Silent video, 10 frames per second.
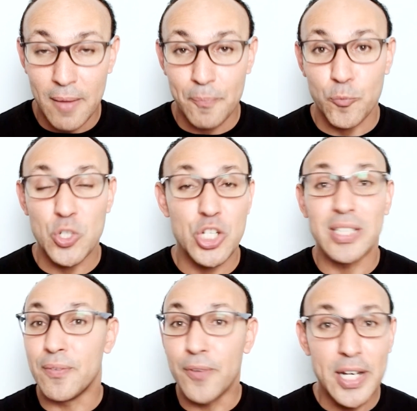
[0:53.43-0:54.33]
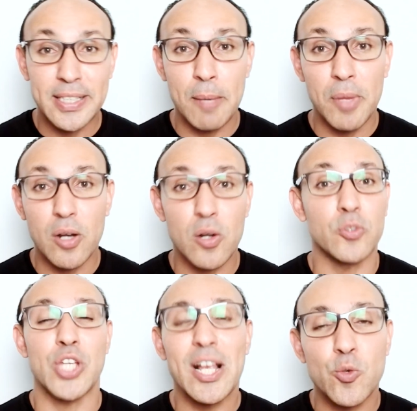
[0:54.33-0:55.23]
which is very similar,
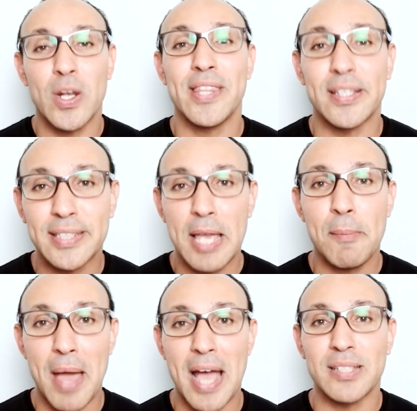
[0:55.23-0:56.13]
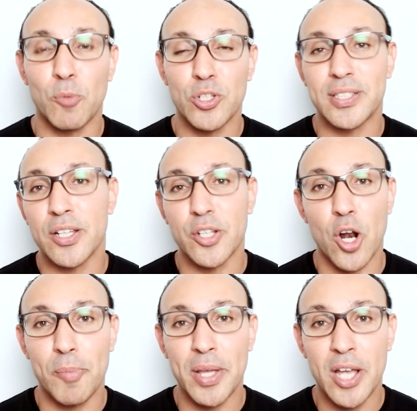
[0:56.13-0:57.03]
which actually the same as modern standard
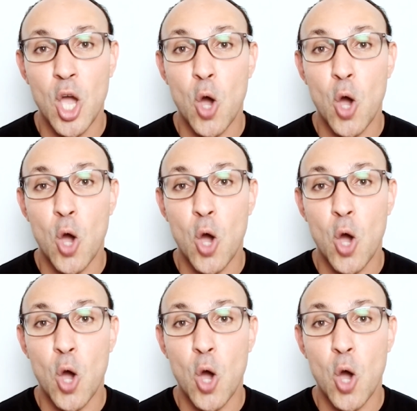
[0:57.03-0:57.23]
Arabic,